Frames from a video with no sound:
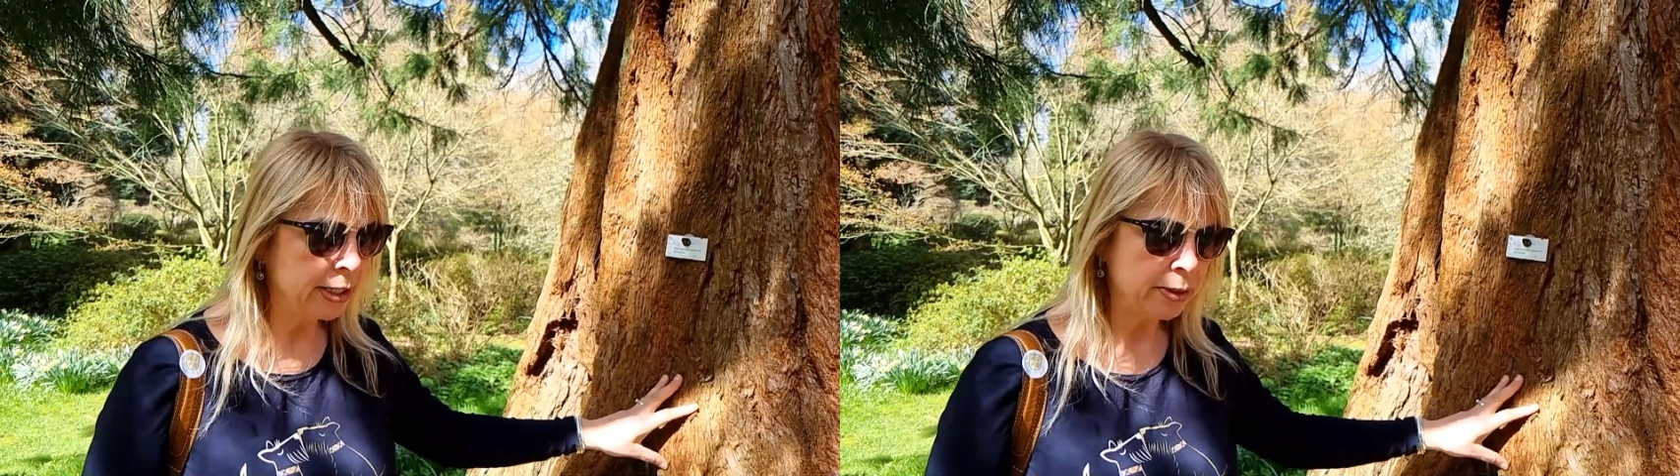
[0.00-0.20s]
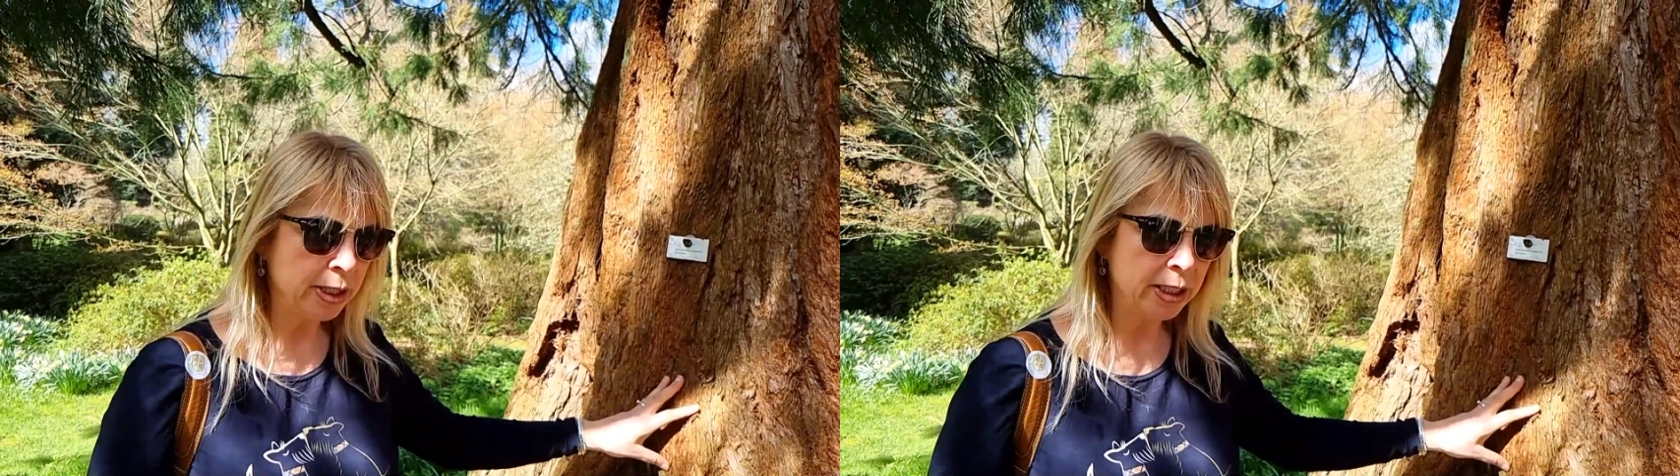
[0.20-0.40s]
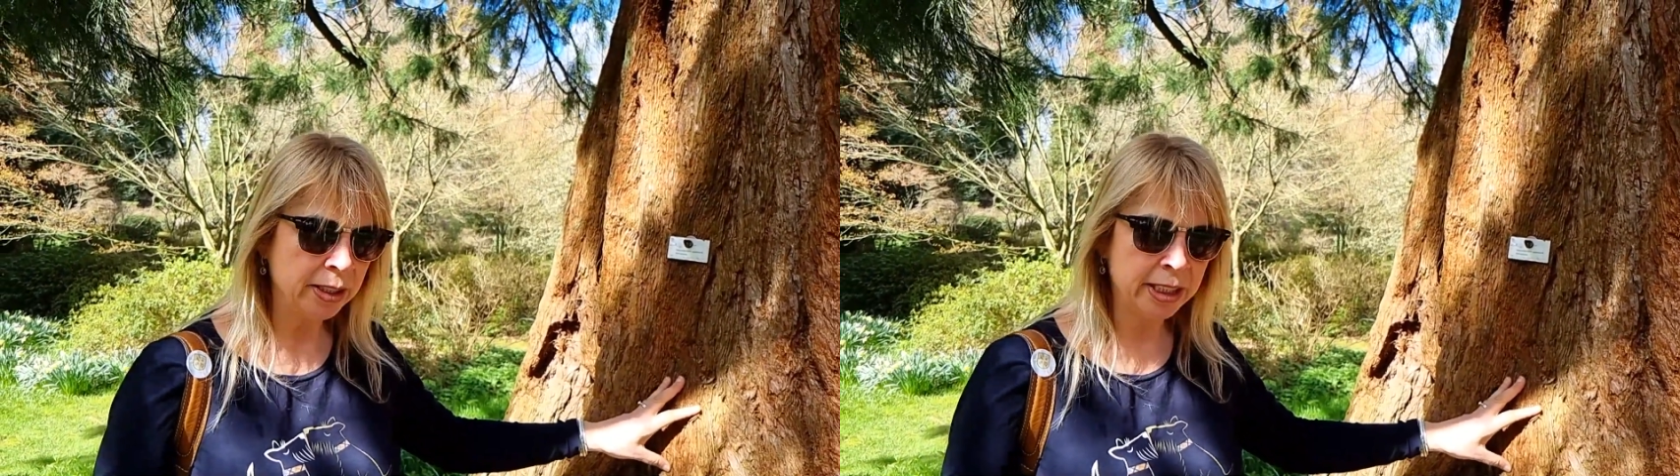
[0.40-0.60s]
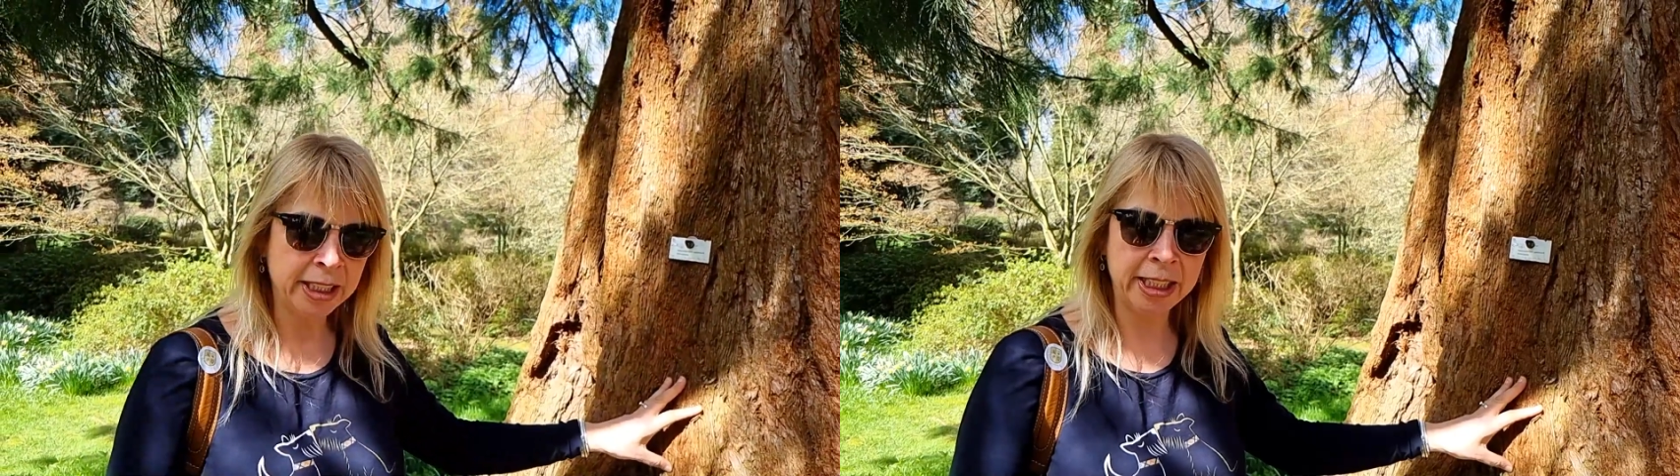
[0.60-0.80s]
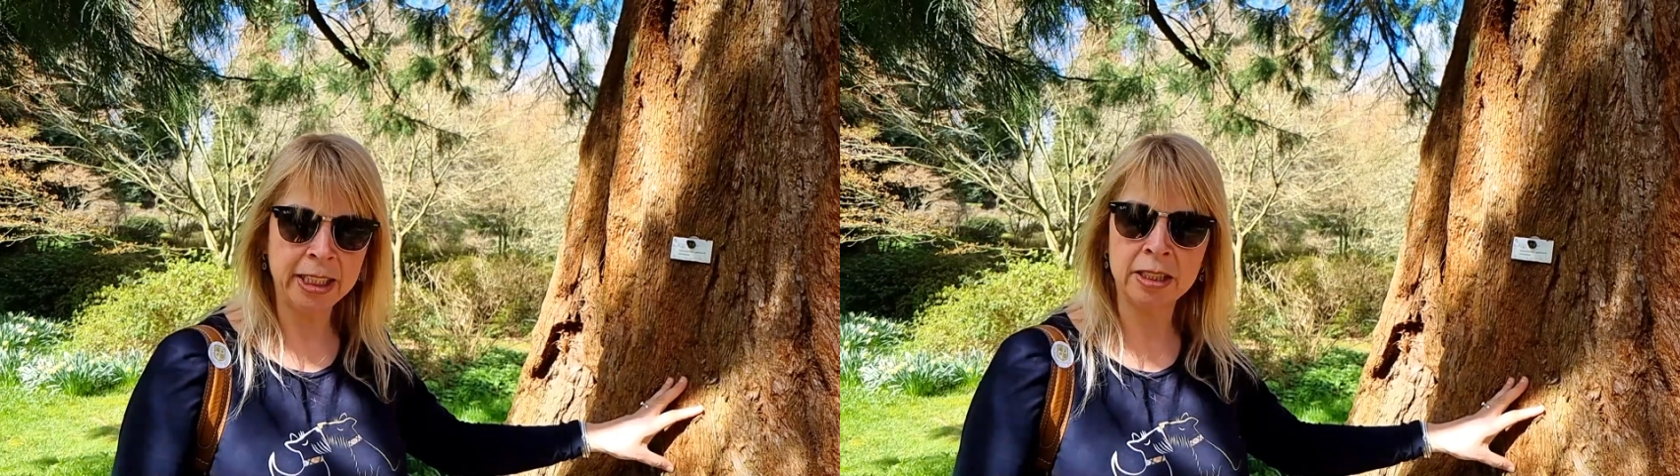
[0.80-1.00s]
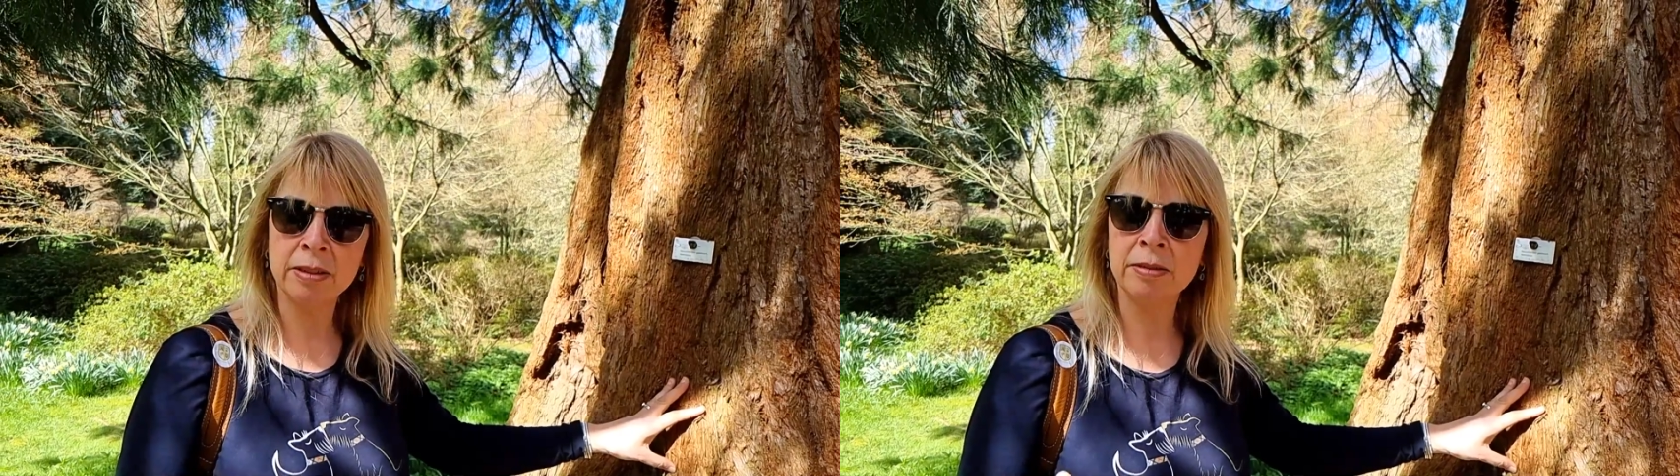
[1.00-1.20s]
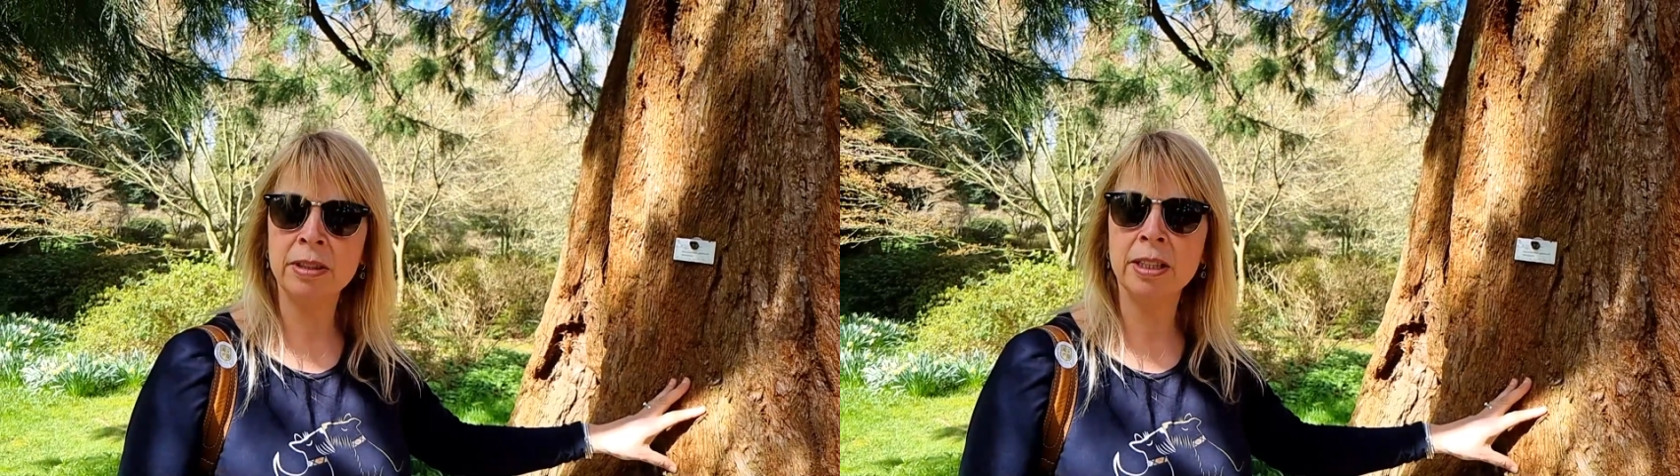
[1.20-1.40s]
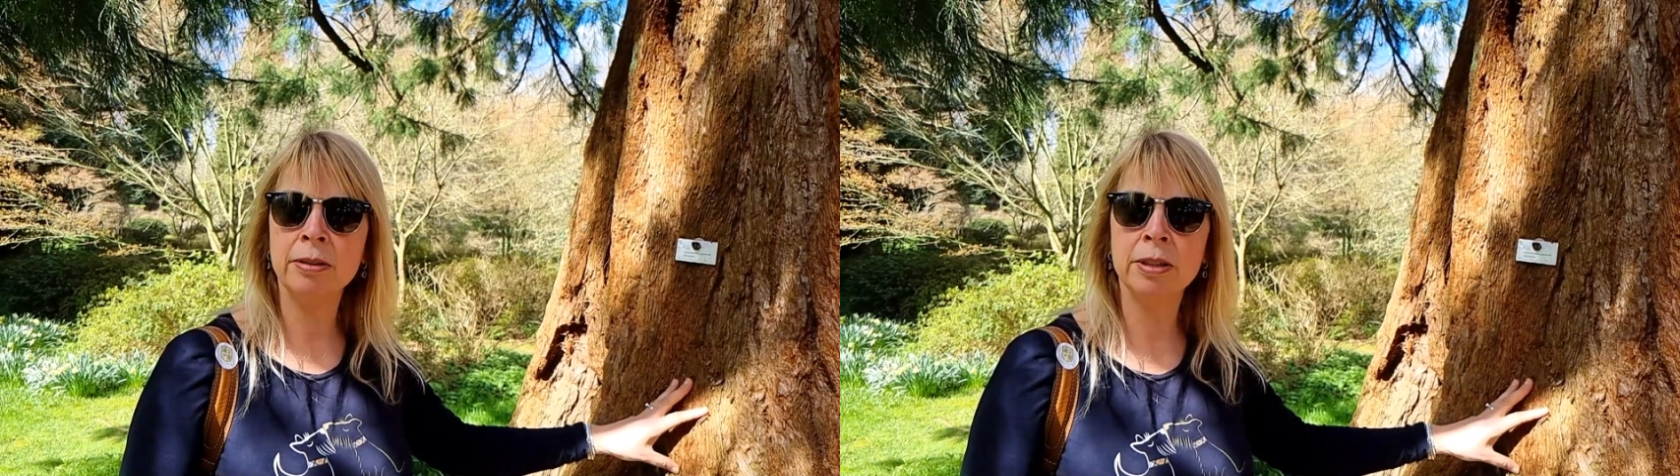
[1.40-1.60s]
it still survives. And
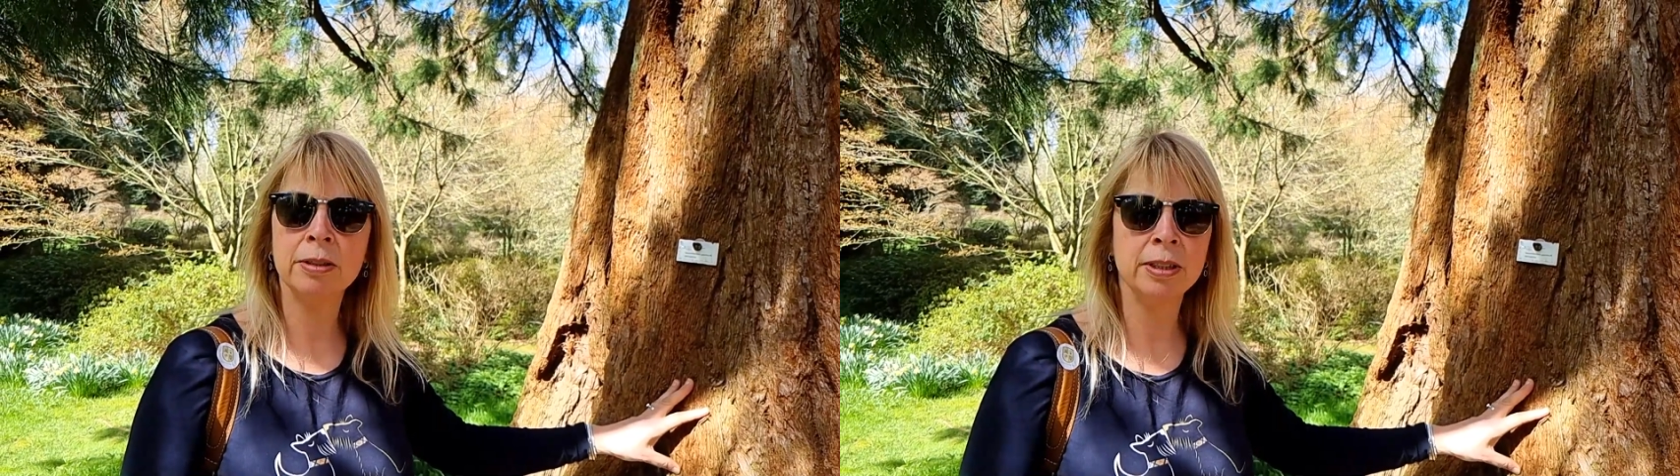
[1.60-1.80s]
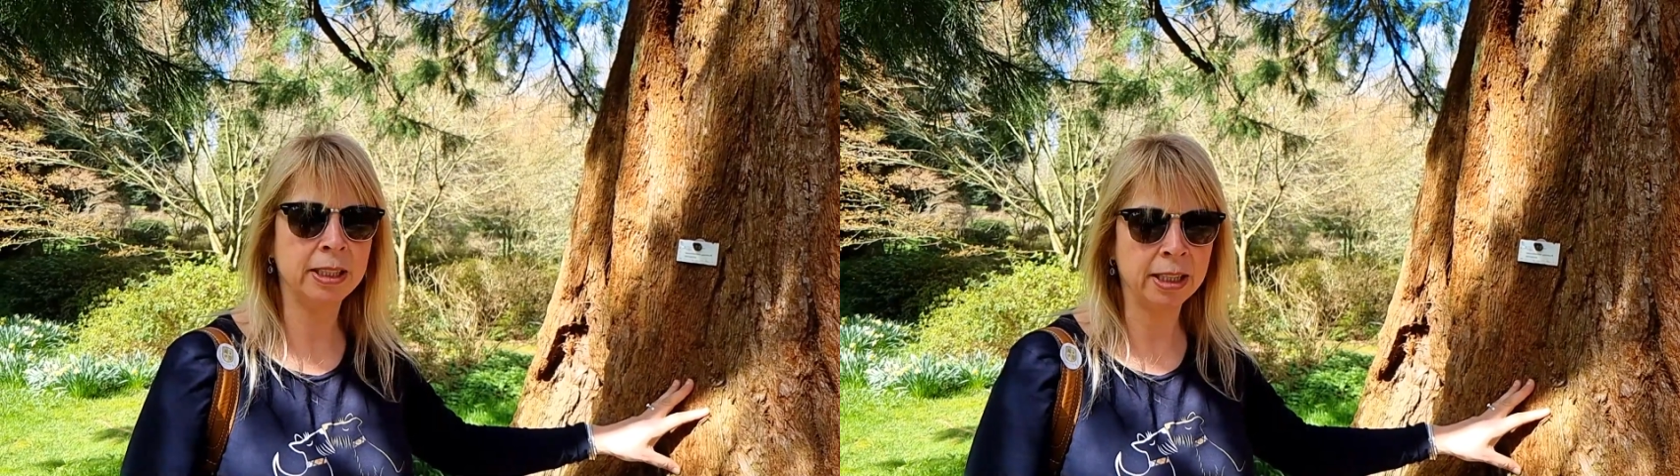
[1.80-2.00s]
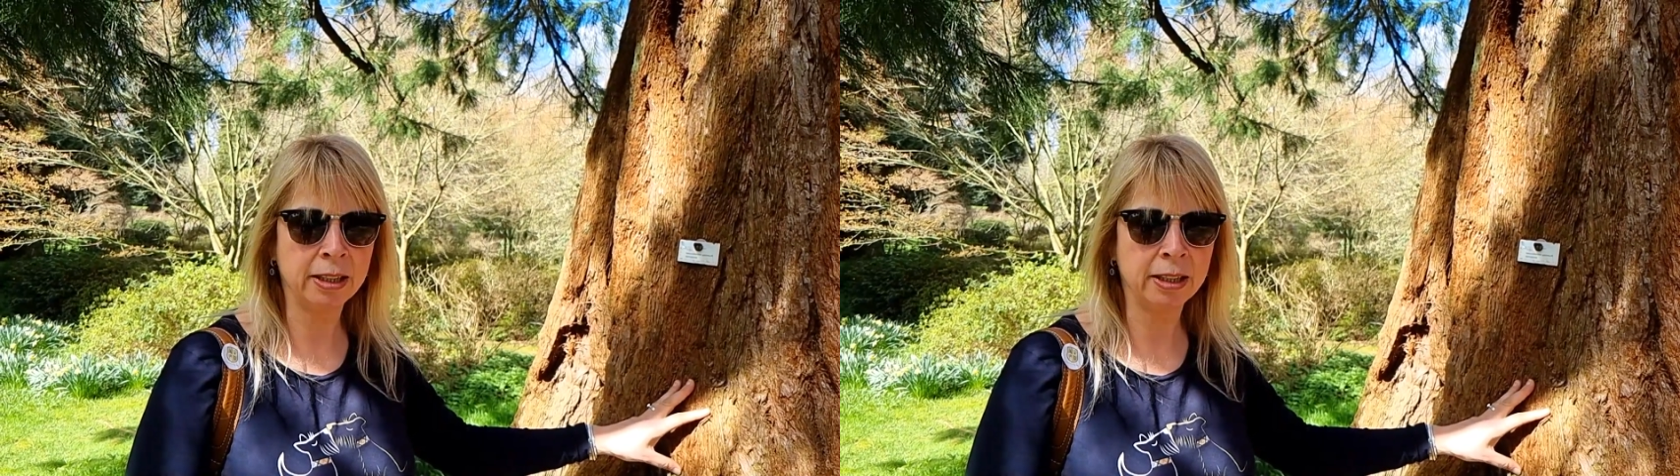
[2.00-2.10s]
out in the seeds,